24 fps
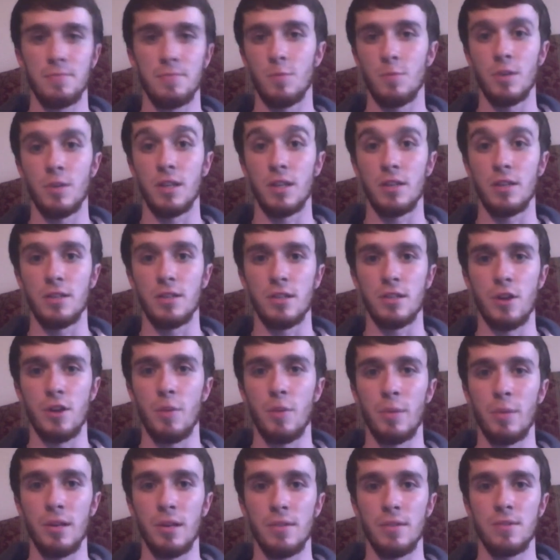Ridiculously
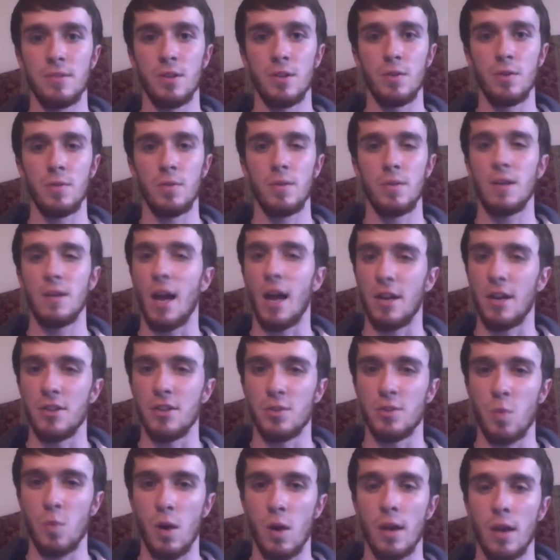OP, so kind of
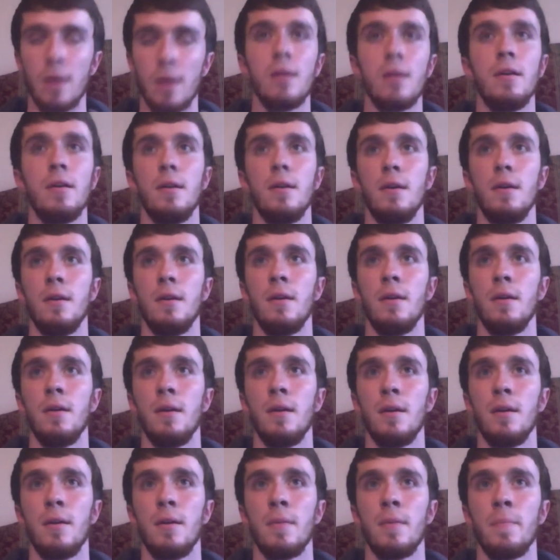just want it.
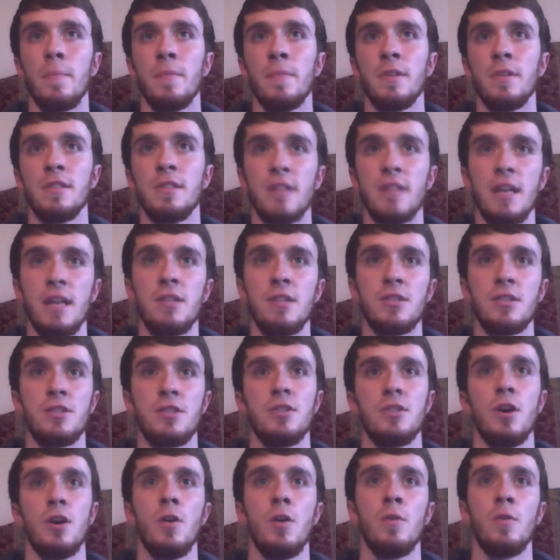Sage's
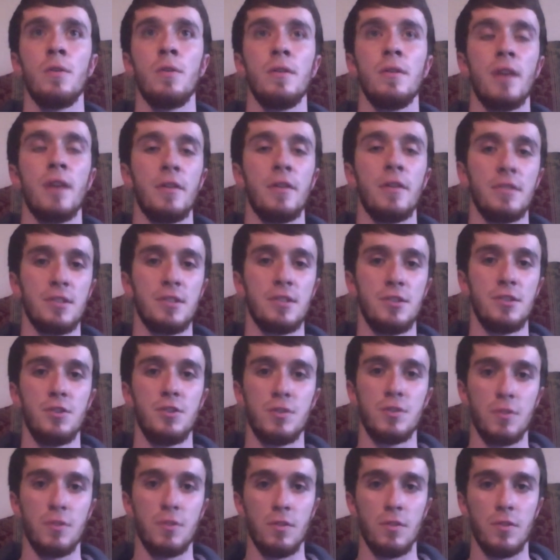Stone. Now this is
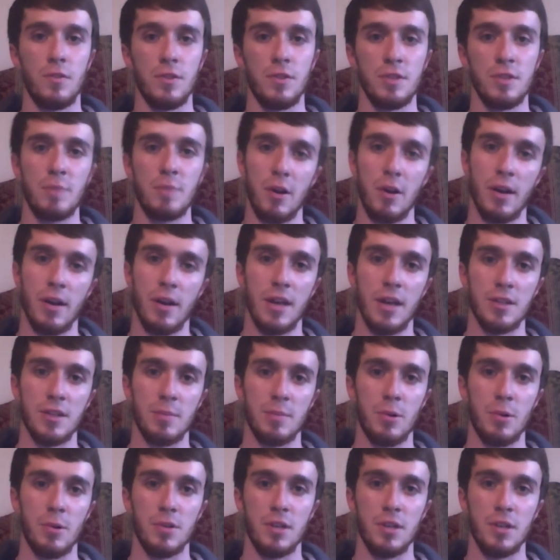useful for the Spellcaster
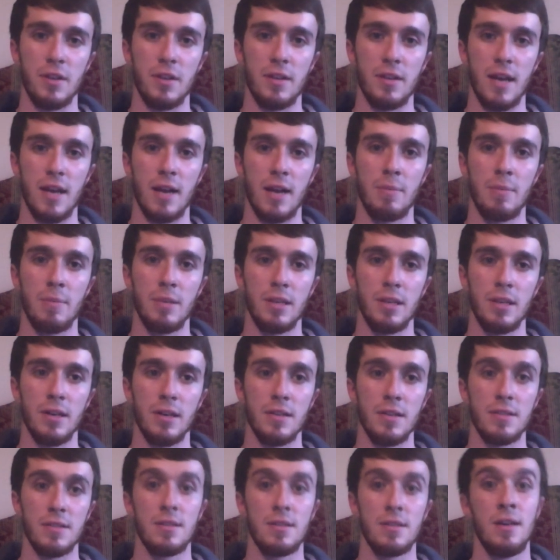portion of the deck
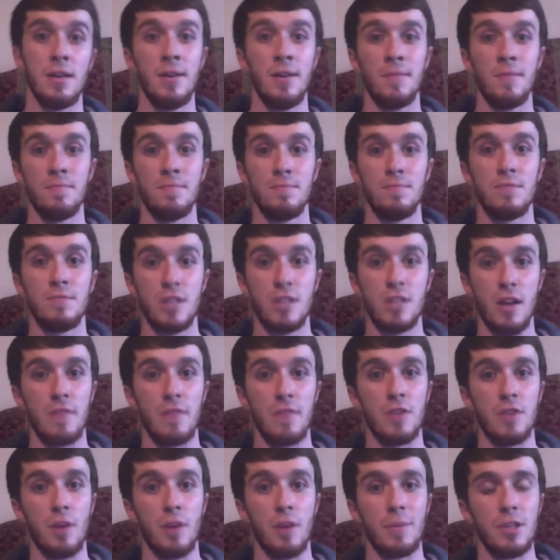because you have
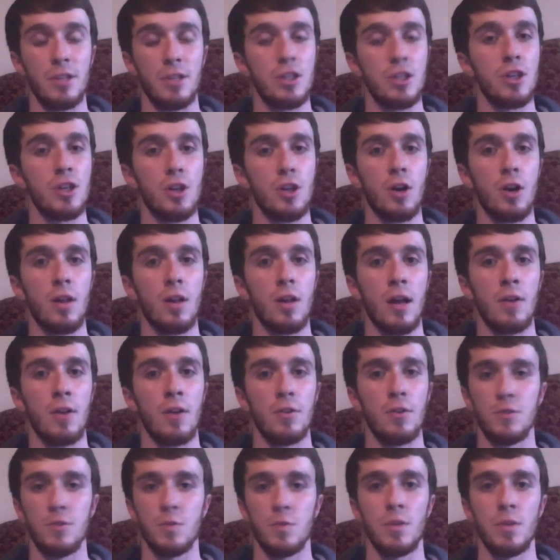Dark Magician Girl out,
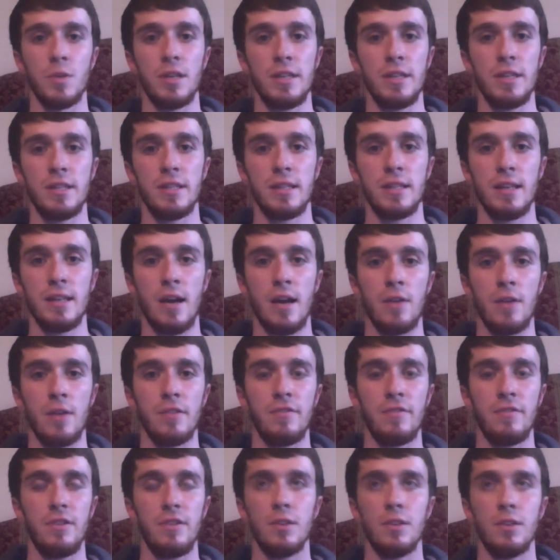who's really easy to get out in the
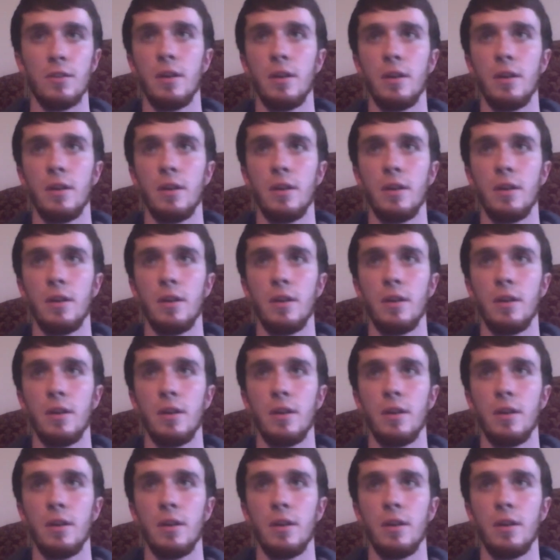field.